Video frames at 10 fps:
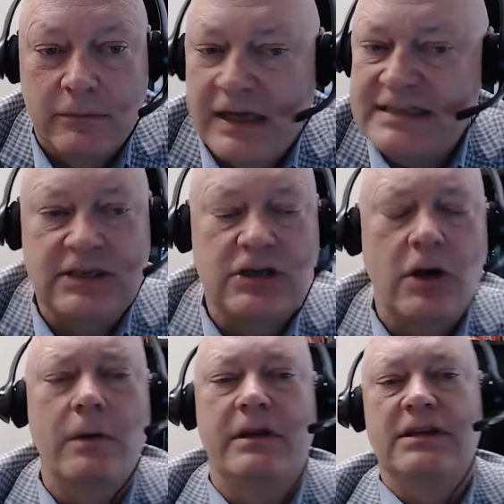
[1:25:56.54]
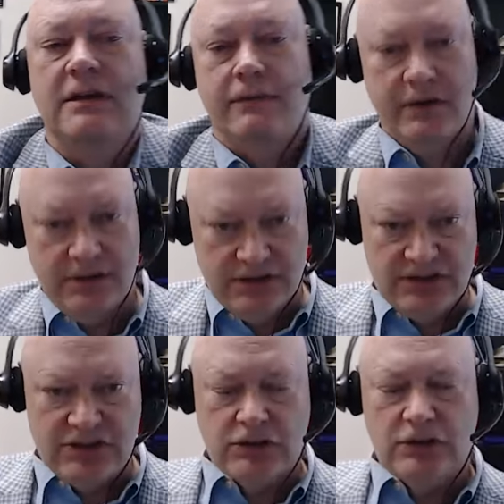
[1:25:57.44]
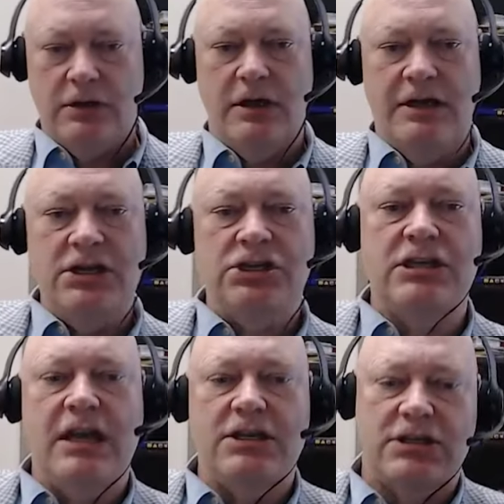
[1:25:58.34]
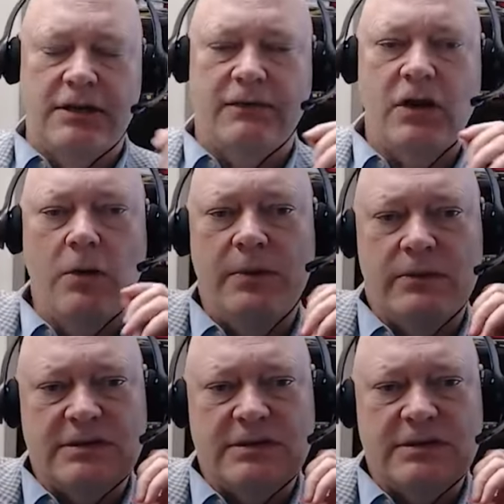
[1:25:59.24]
That's a totally different initiation of coping